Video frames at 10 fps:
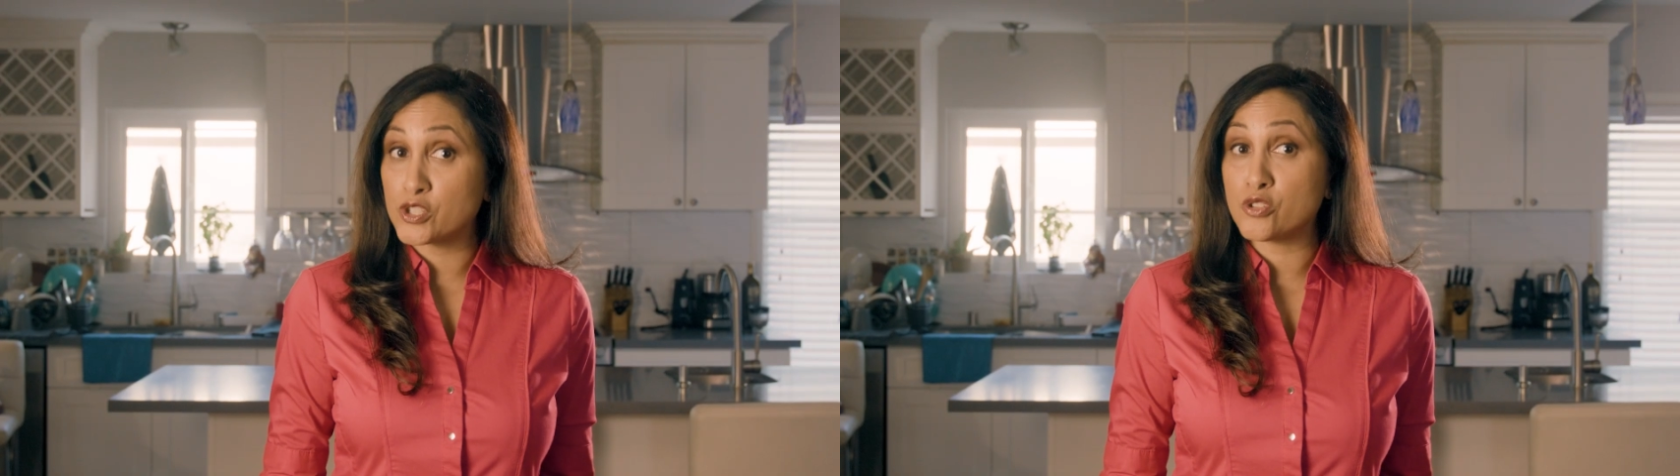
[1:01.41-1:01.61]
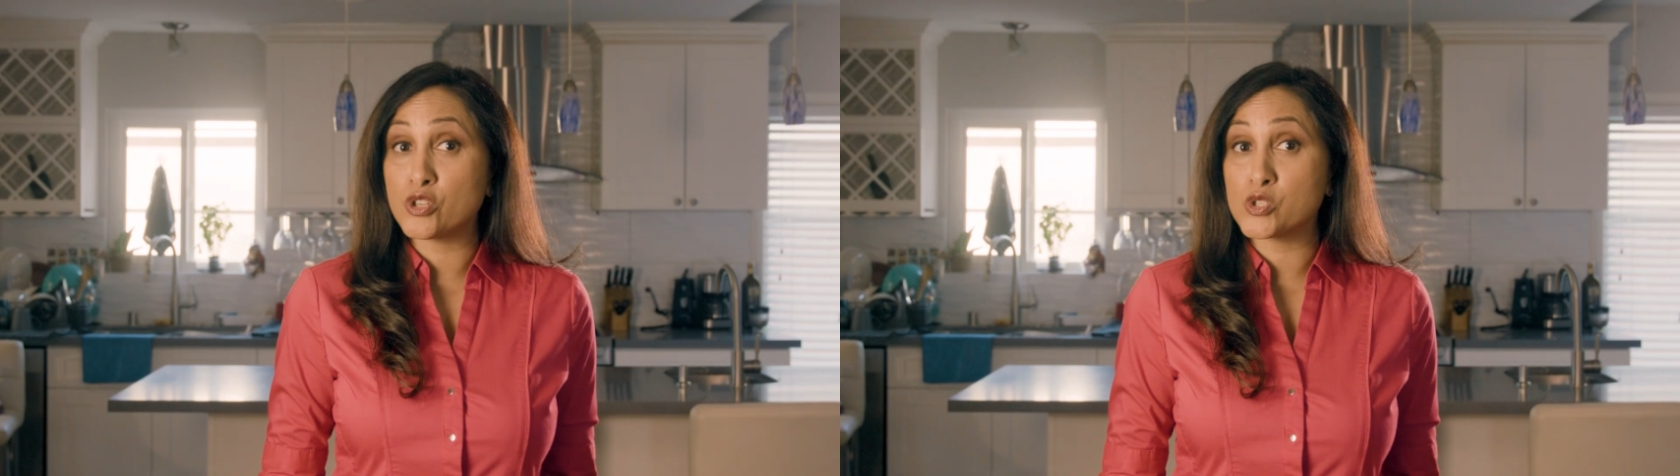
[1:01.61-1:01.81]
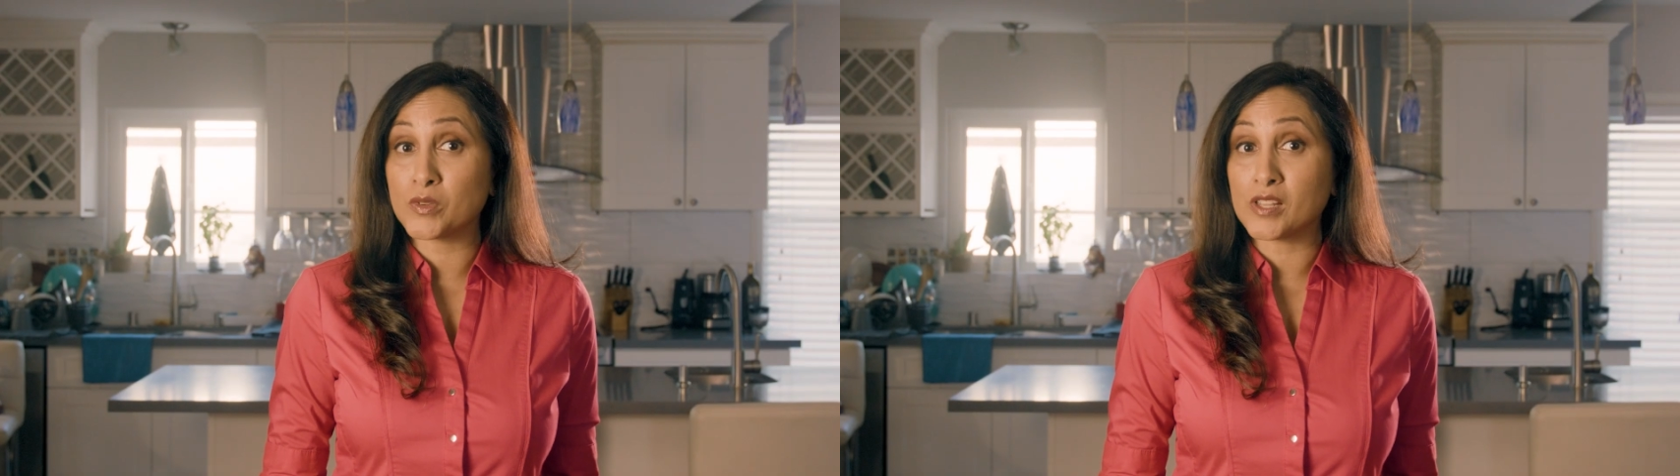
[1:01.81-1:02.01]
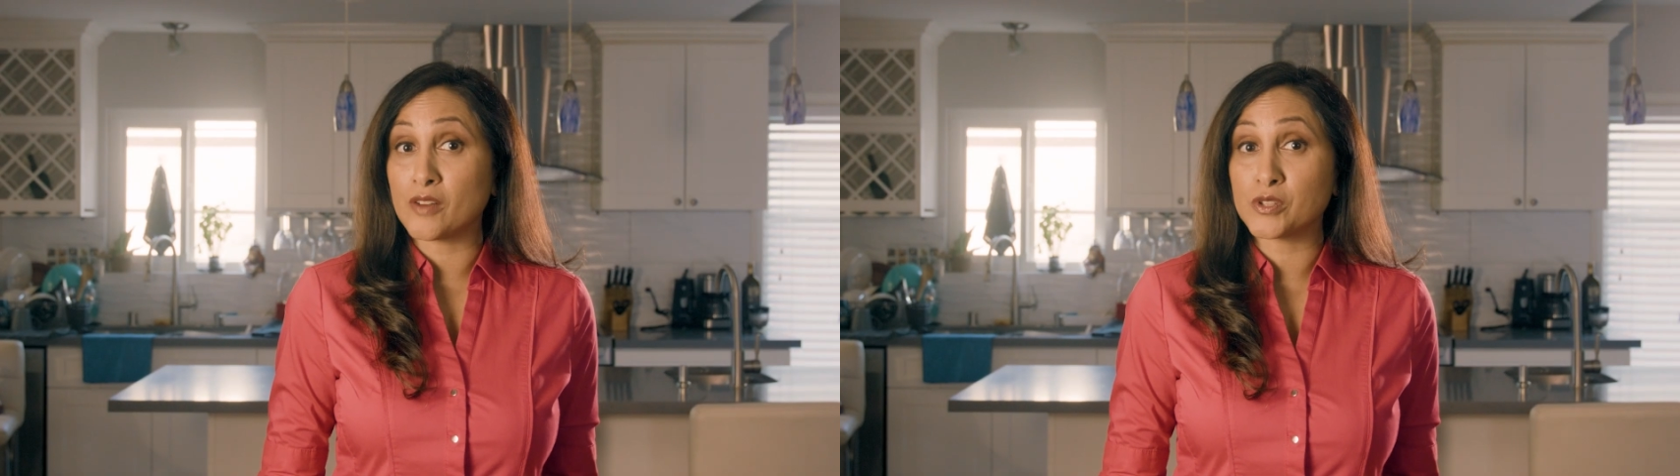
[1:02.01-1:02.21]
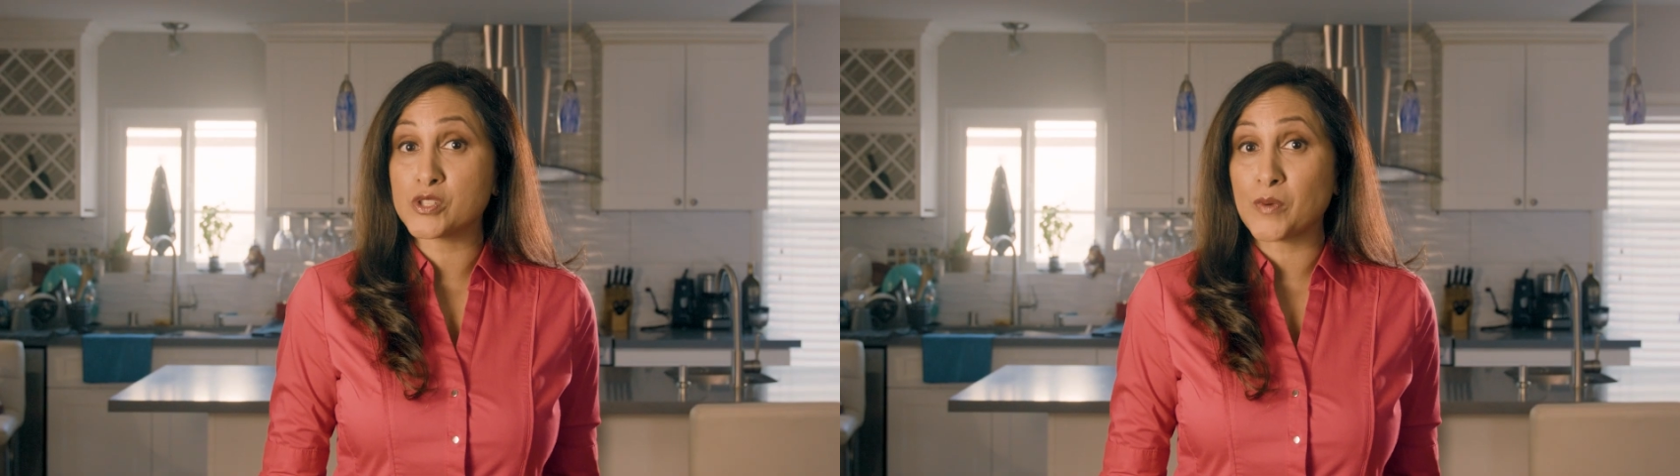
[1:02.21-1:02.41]
you choose what
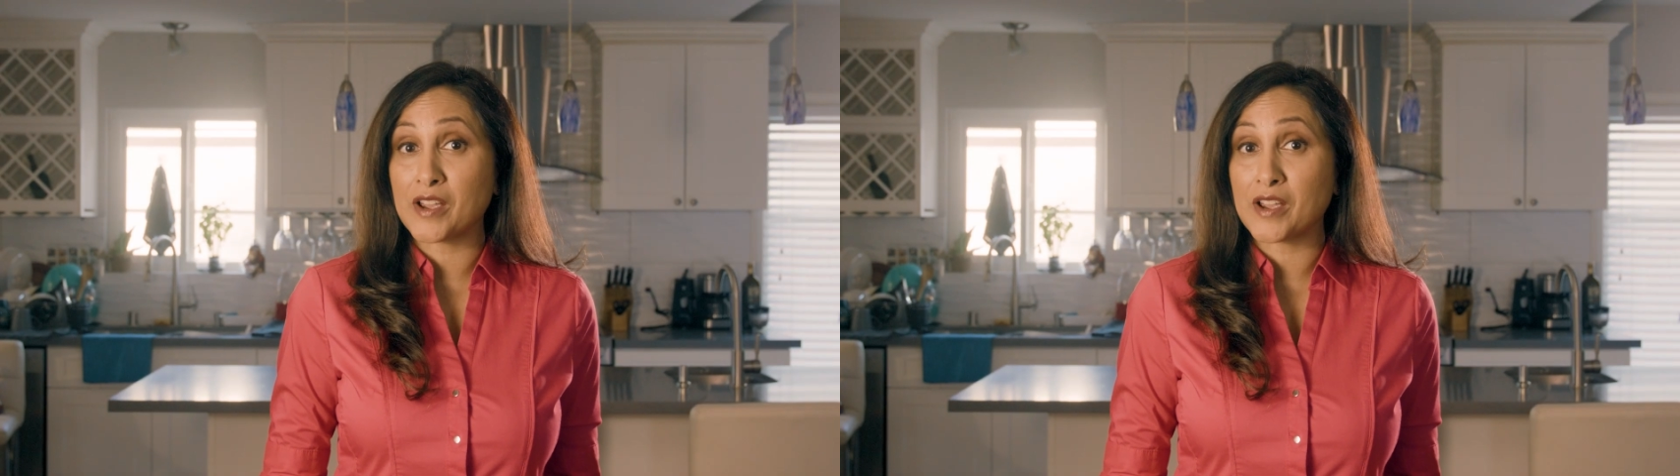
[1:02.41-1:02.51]
level is